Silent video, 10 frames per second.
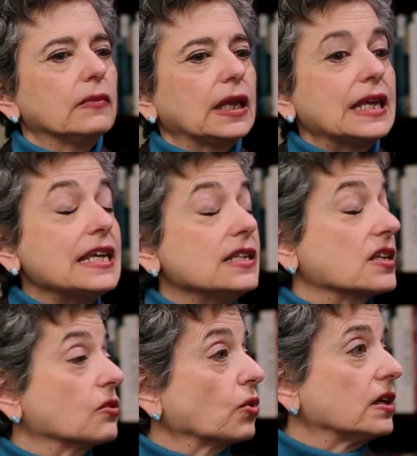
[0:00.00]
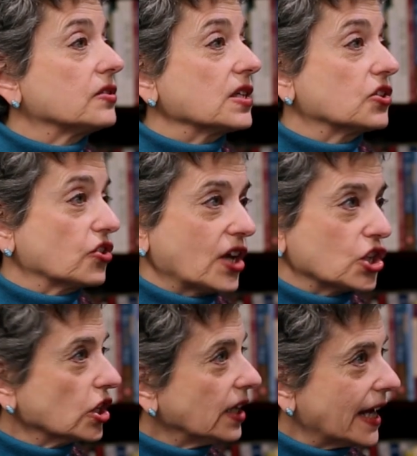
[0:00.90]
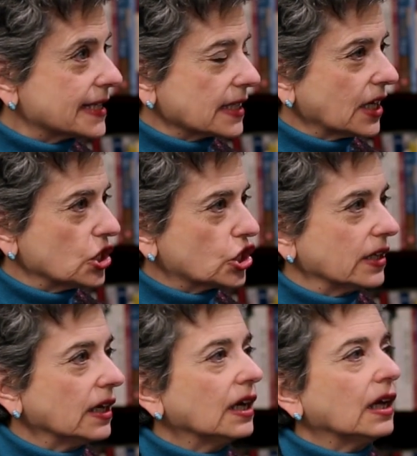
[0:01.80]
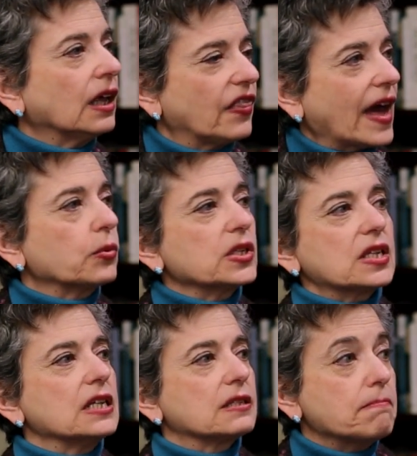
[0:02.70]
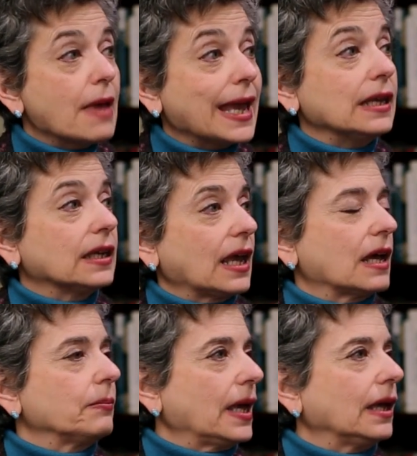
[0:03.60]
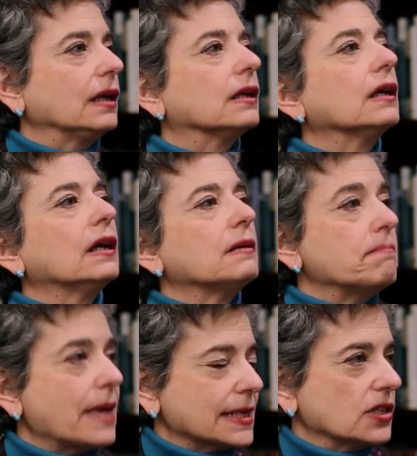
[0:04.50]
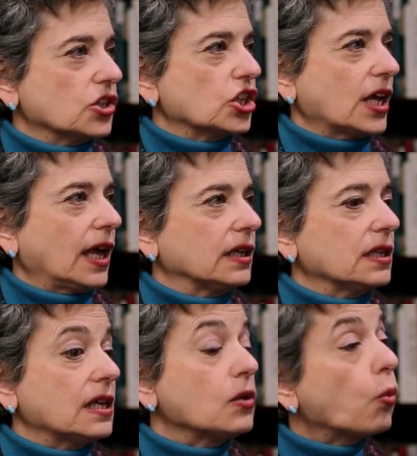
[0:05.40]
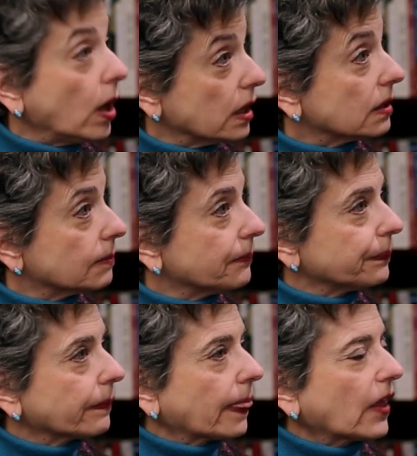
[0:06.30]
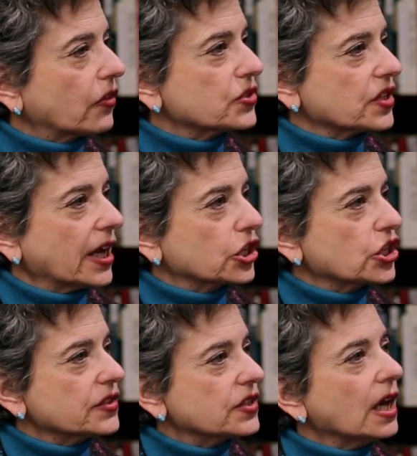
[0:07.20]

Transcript: ease Iran's international isolation. That was his main campaign message, and he won those elections.